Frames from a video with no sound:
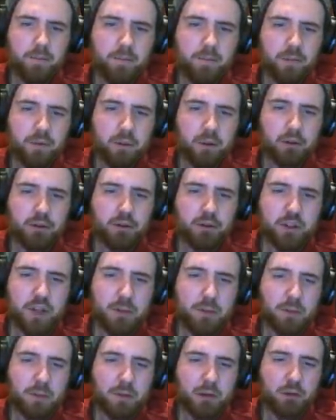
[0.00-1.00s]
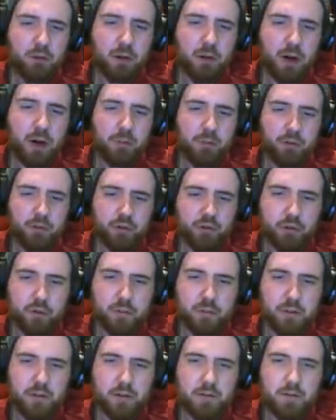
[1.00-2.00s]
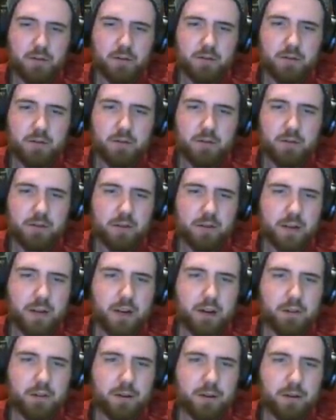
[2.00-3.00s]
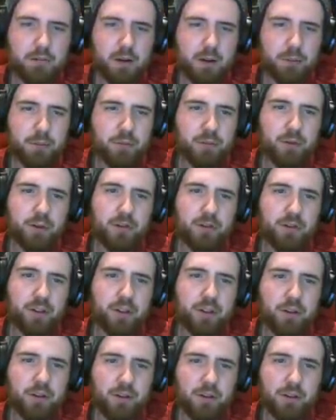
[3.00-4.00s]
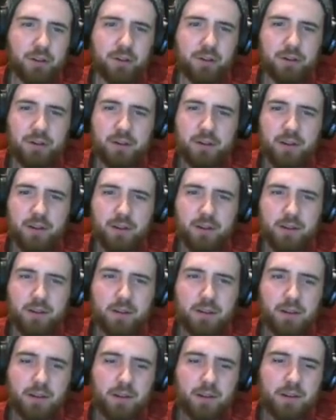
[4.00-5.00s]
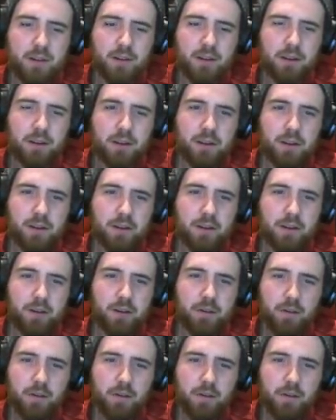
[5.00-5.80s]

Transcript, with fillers: Don't step on my crops, you stupid. Get off my crops first, then I'll kill you. Thank you.